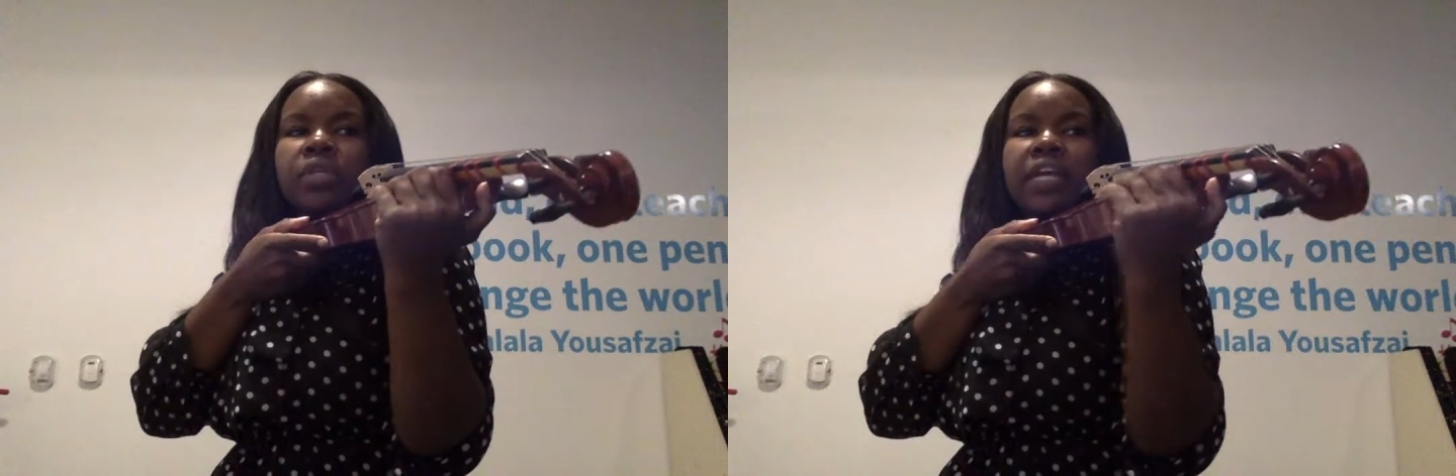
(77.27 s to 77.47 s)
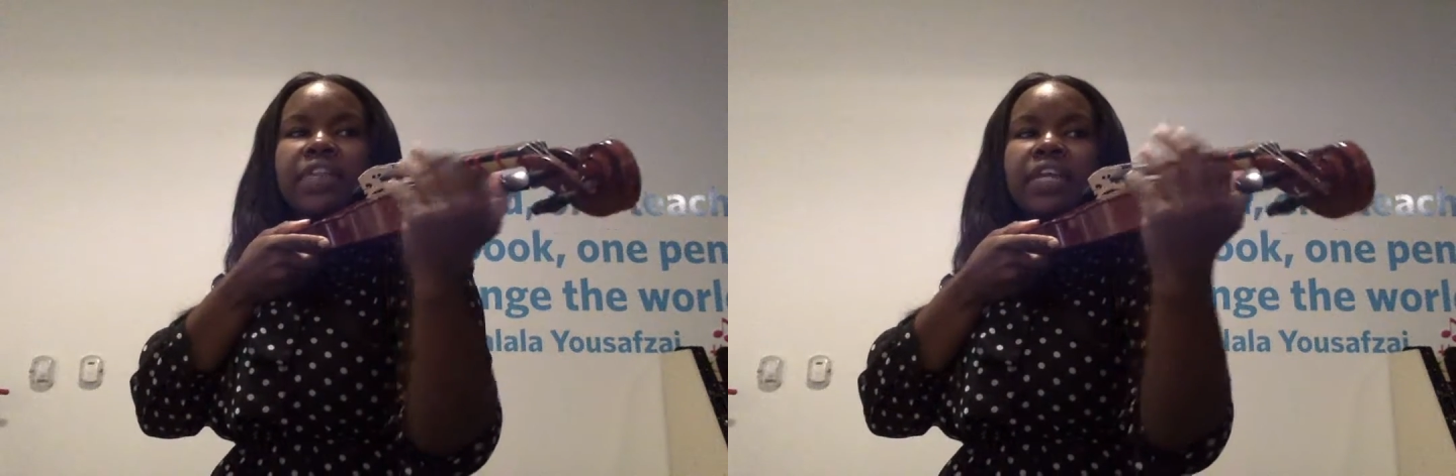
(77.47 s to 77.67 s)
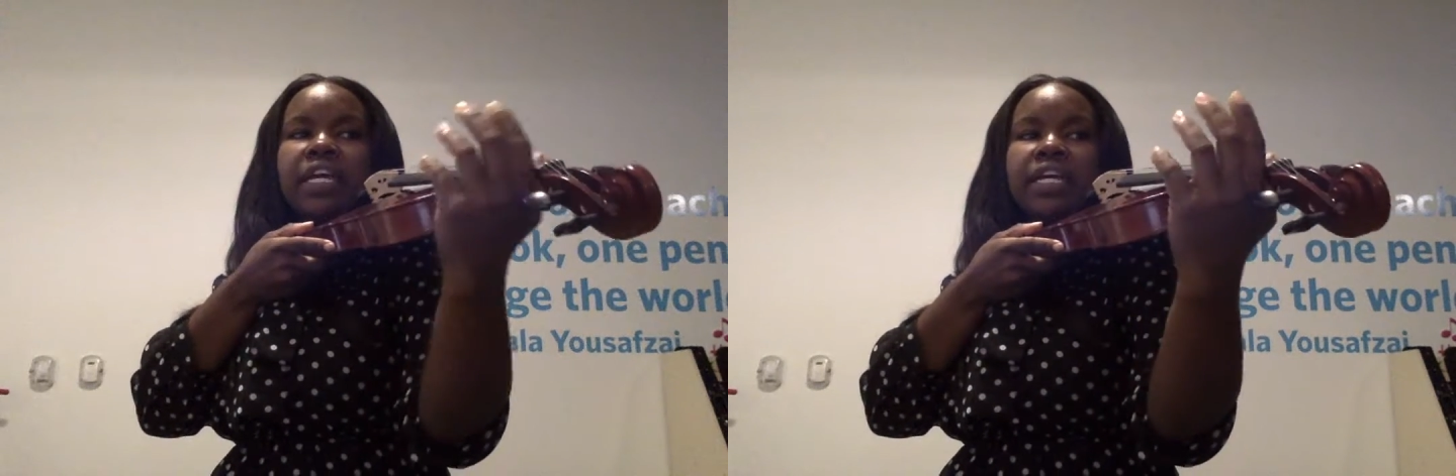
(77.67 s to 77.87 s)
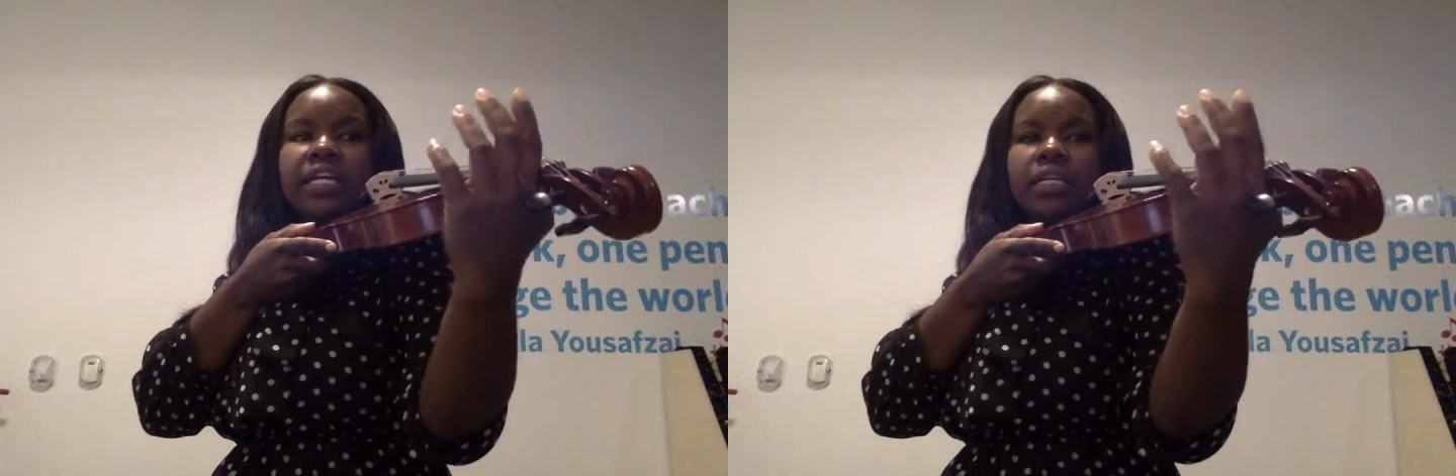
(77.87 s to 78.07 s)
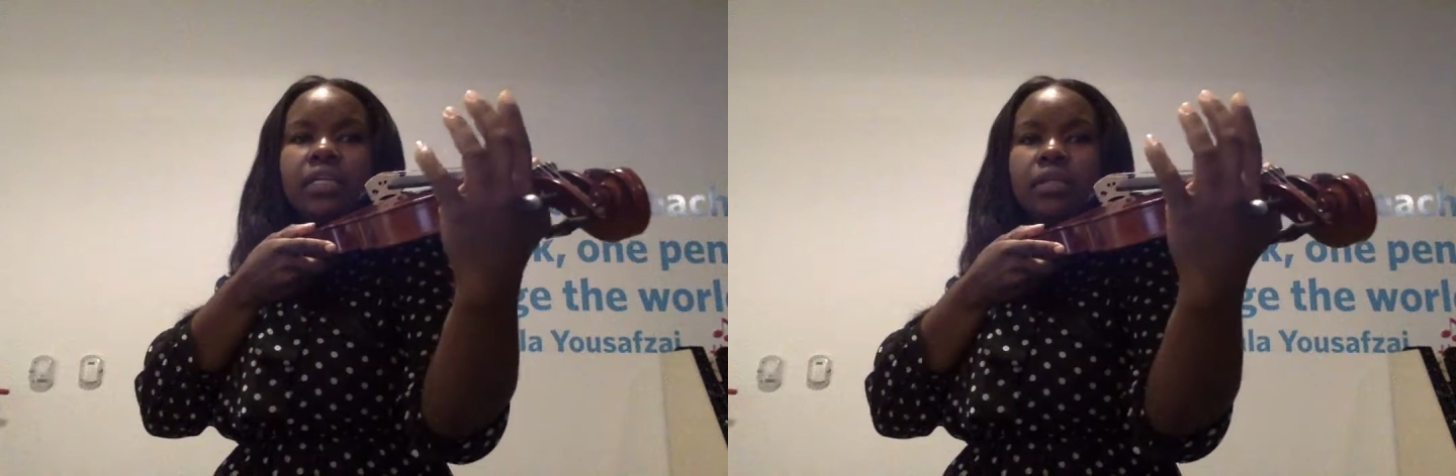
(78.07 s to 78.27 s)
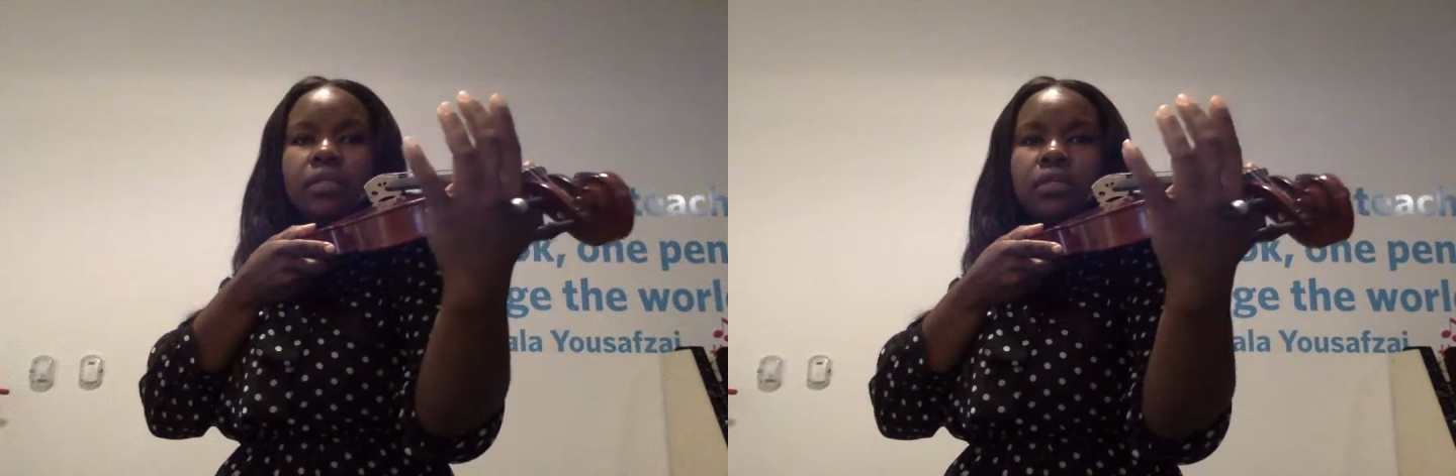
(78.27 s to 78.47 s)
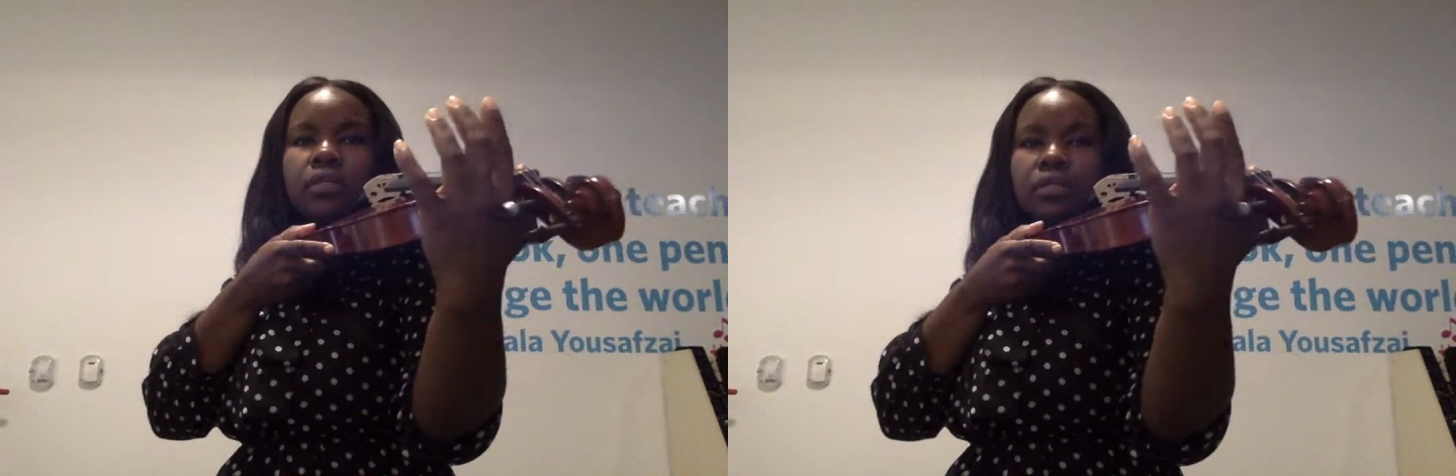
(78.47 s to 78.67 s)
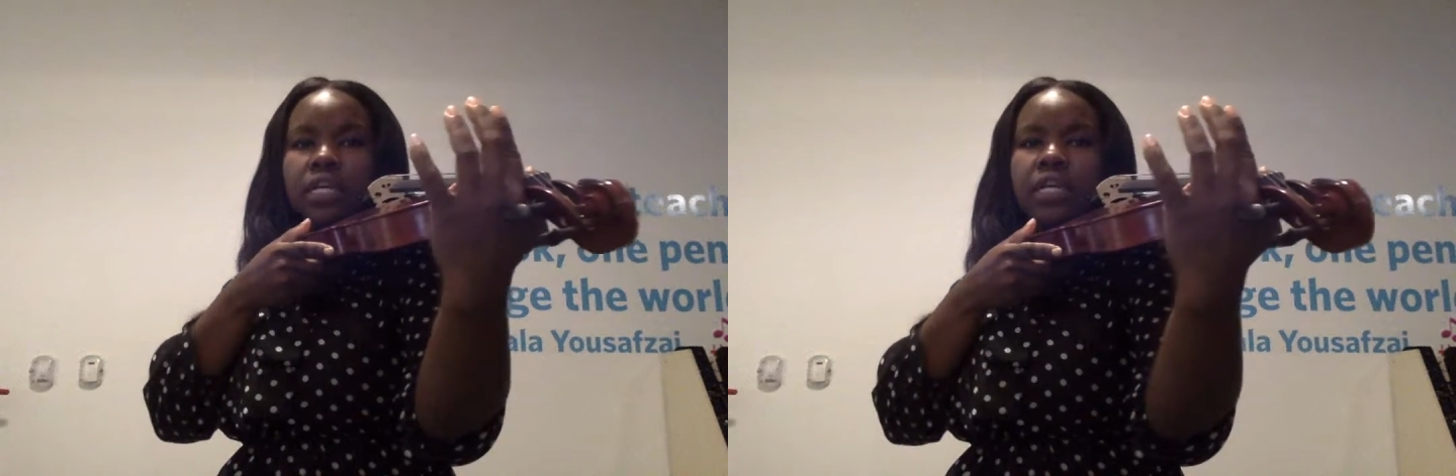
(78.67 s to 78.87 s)
and then
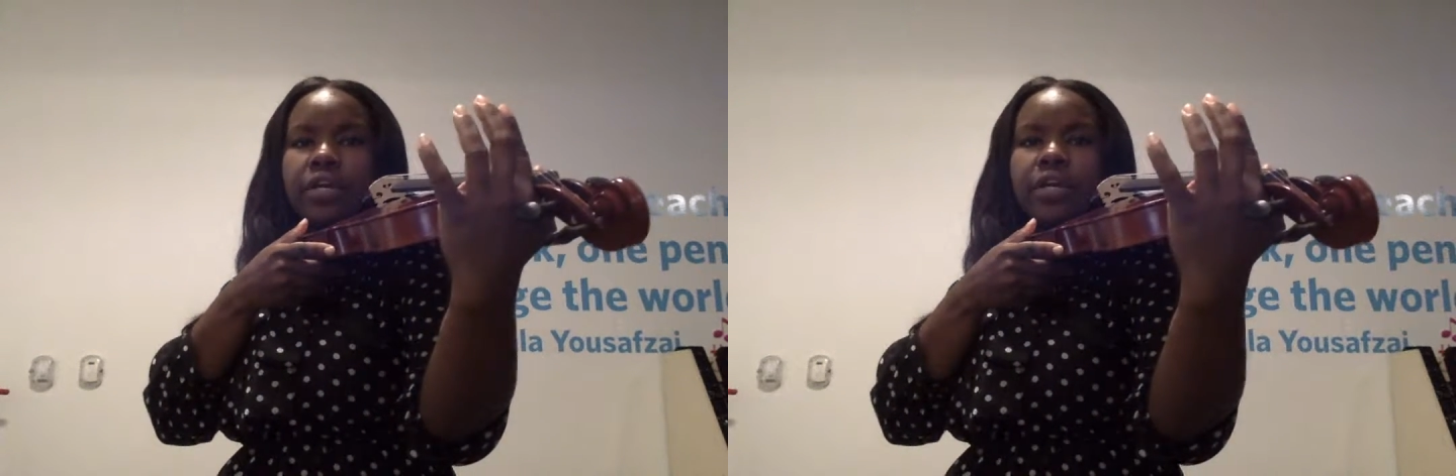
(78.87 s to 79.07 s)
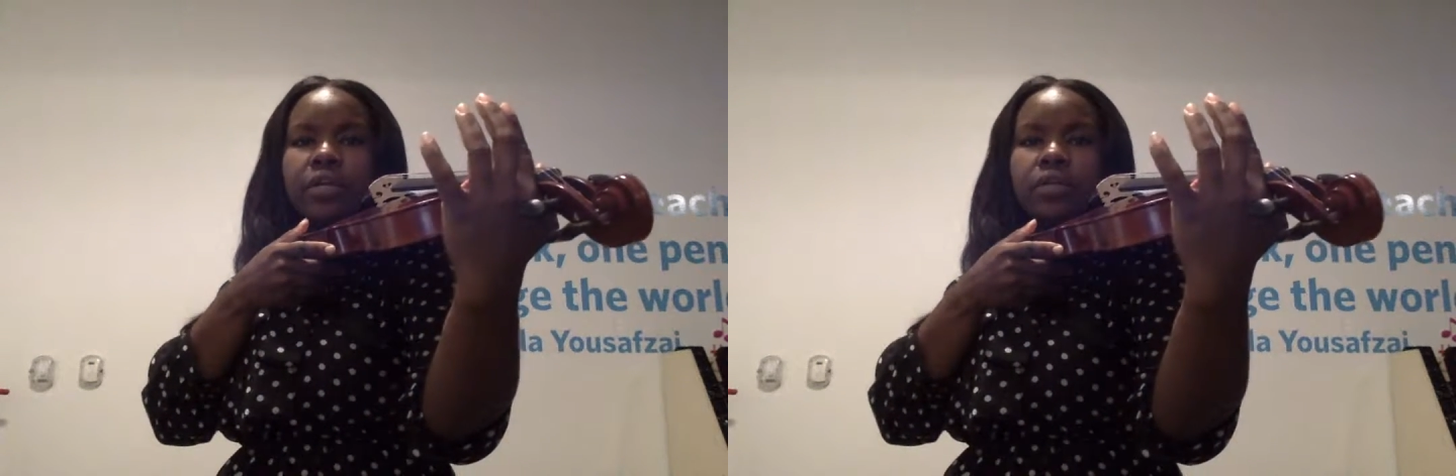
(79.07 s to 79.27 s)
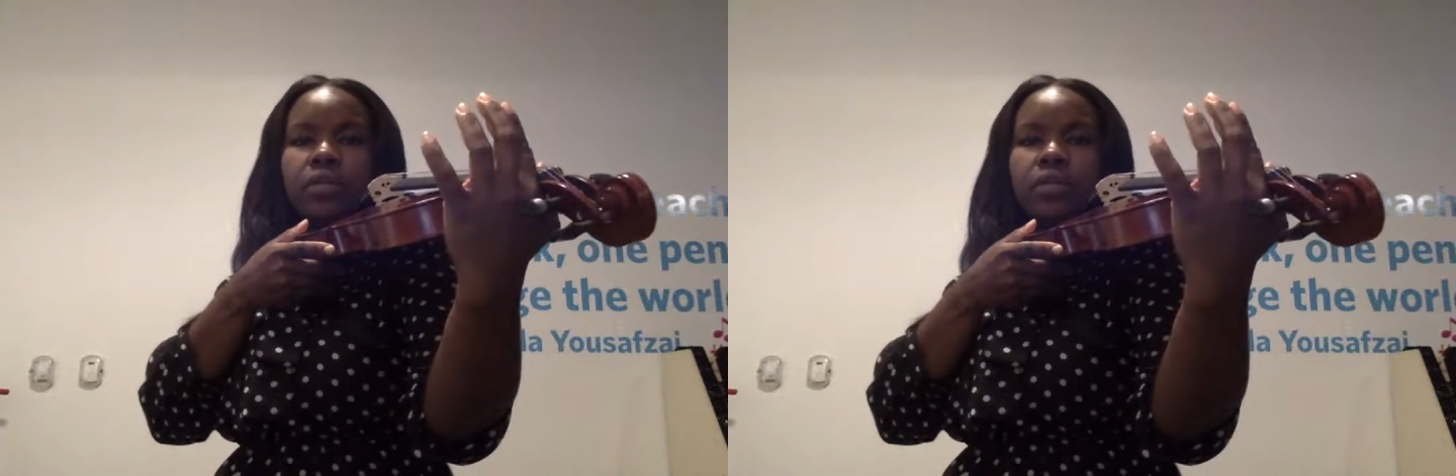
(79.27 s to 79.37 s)
here.